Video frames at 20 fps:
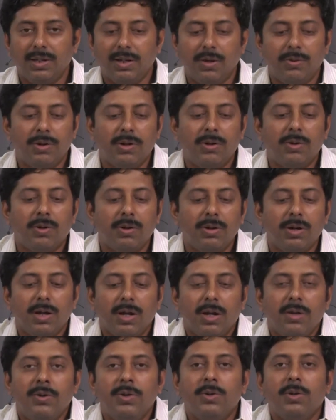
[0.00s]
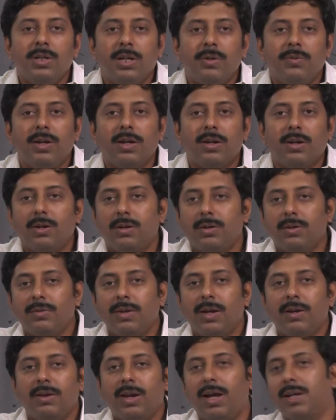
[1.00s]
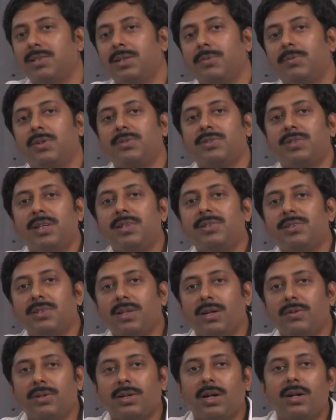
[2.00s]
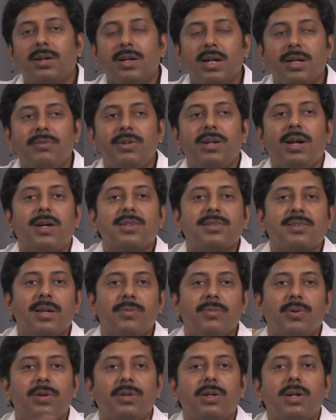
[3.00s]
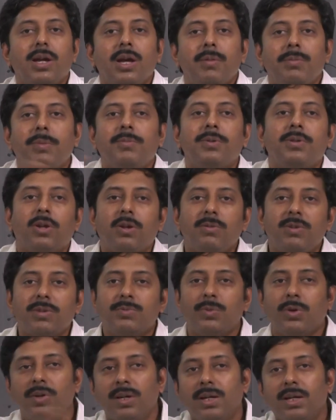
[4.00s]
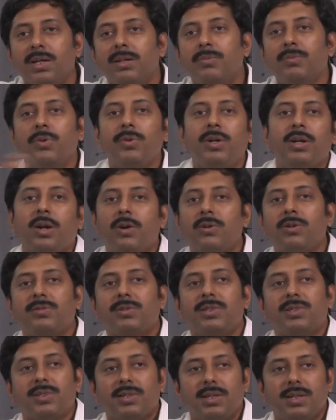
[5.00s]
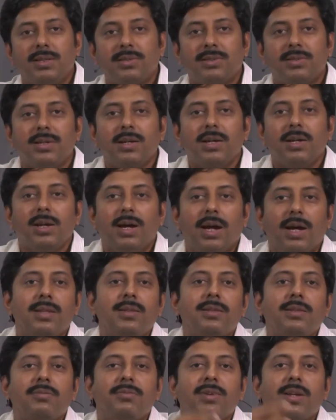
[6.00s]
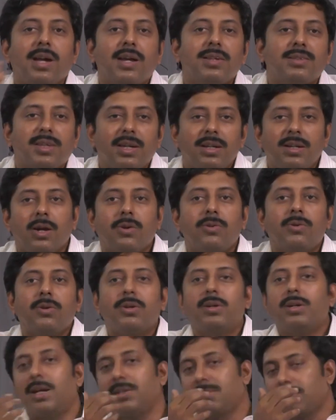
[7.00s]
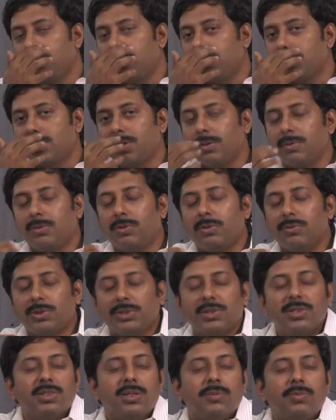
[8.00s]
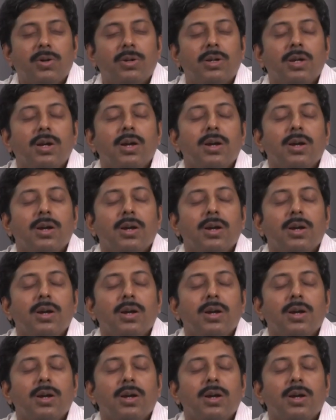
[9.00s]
Now we know that we have a large number of states in our country, and we ask about people always moving in, moving out of the states, and we're going to ask questions about